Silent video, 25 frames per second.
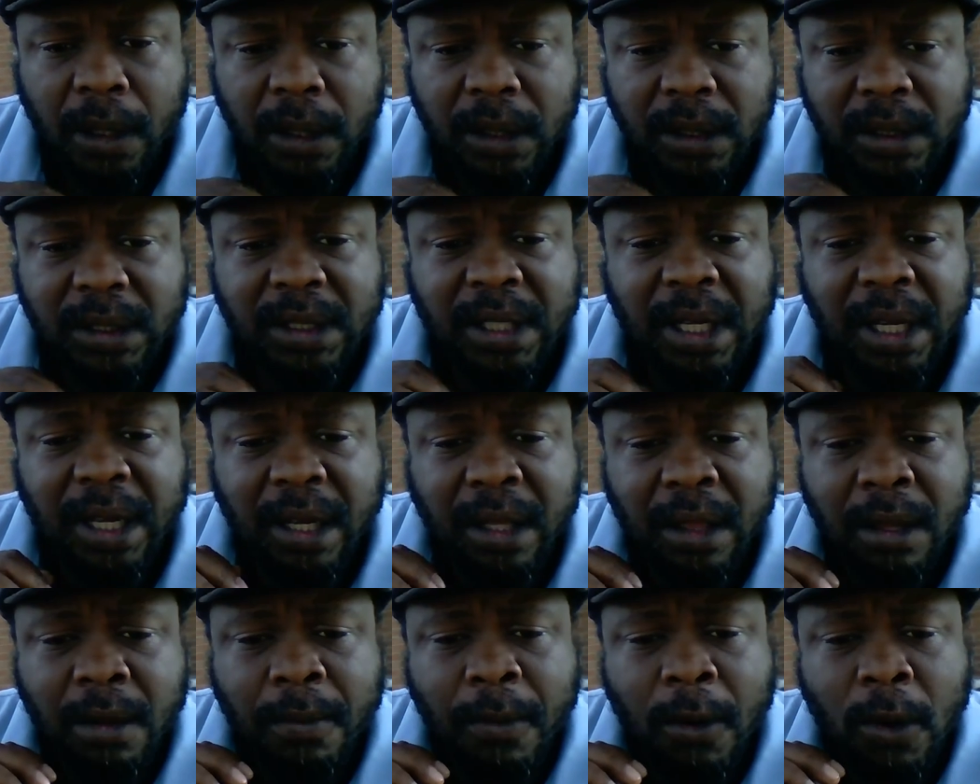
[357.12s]

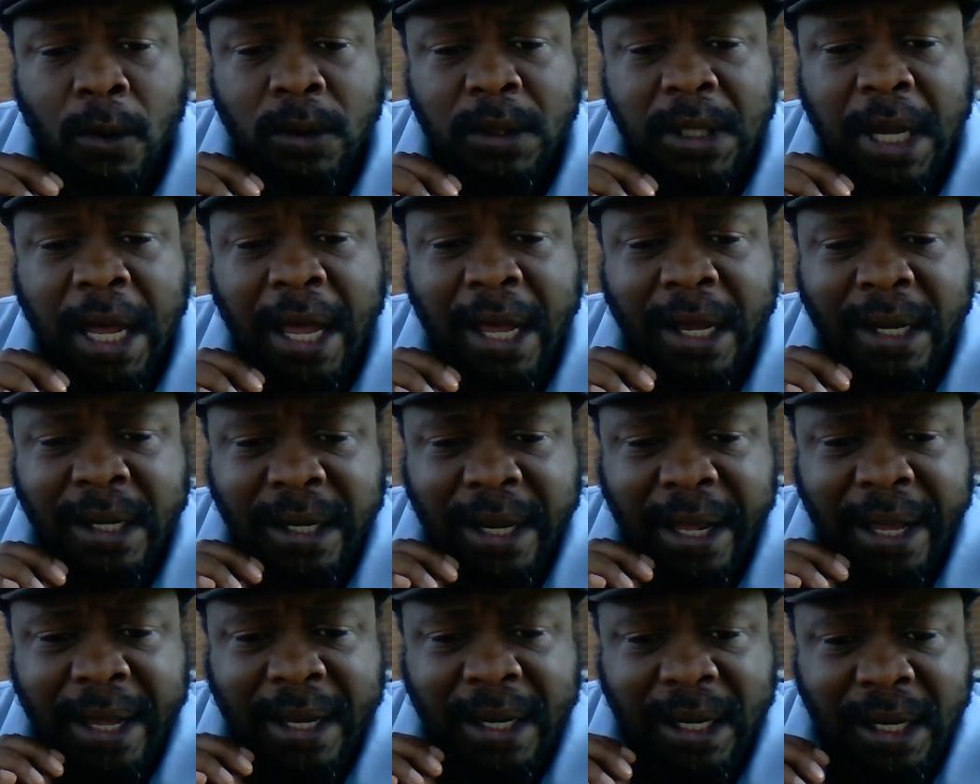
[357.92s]
seeking the Most High
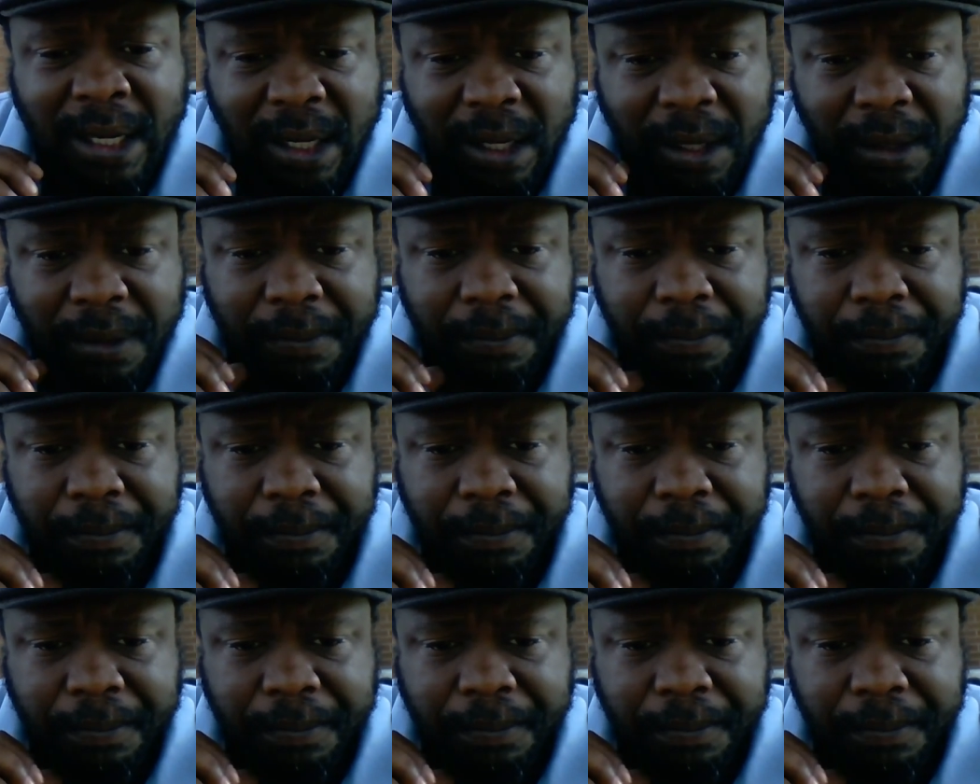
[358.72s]
daily,